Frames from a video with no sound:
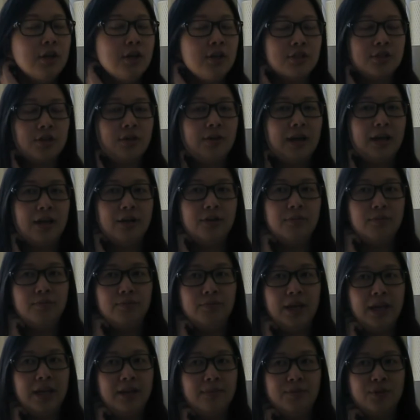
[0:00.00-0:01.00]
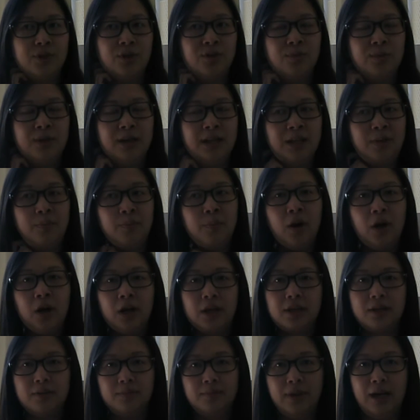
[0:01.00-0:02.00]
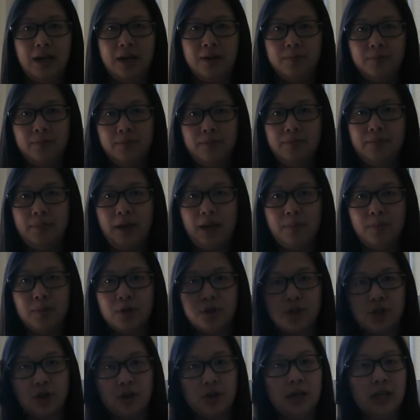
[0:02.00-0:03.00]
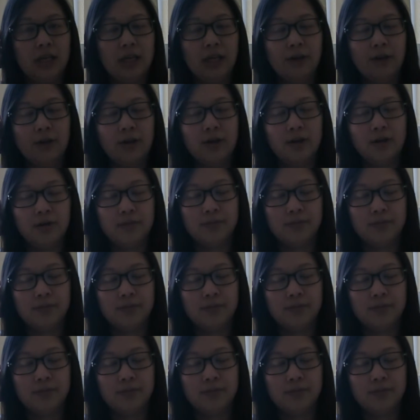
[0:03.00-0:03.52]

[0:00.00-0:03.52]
So I don't really mark my paper chart either.